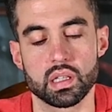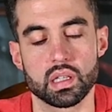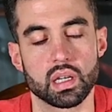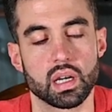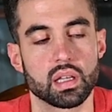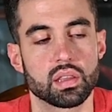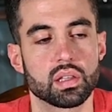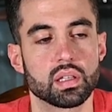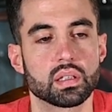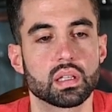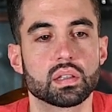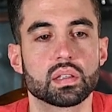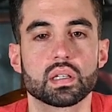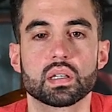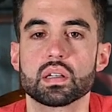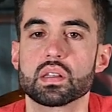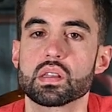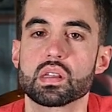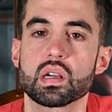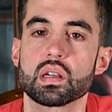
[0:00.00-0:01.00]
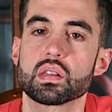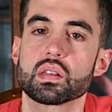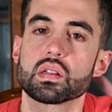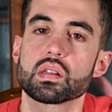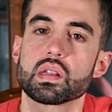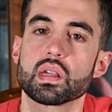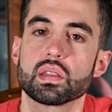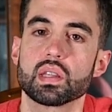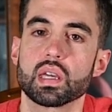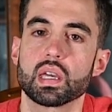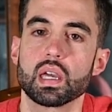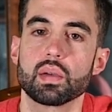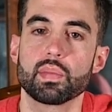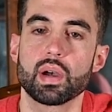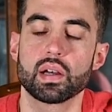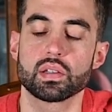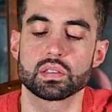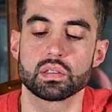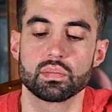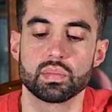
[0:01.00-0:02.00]
And I think that the consensus that they came
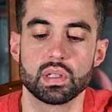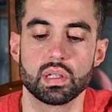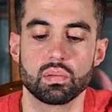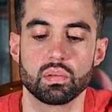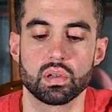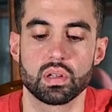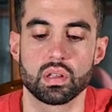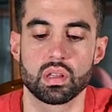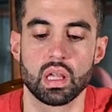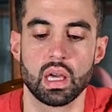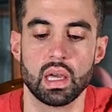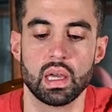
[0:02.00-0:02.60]
out to be was